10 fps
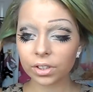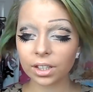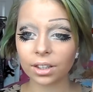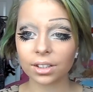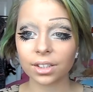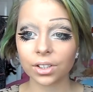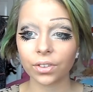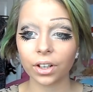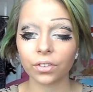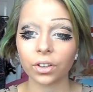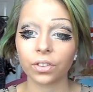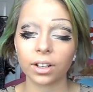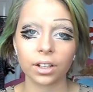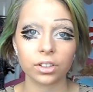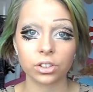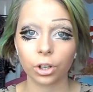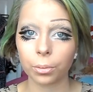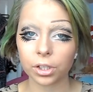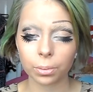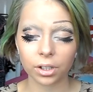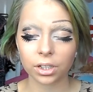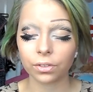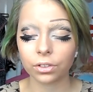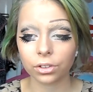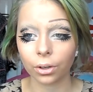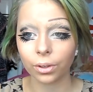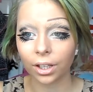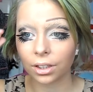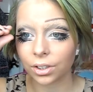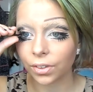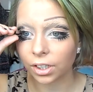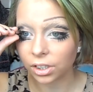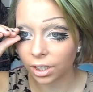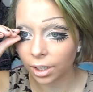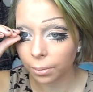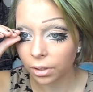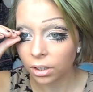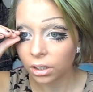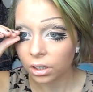Obviously this is very, very fiddly, so don't be surprised if you don't get this first time.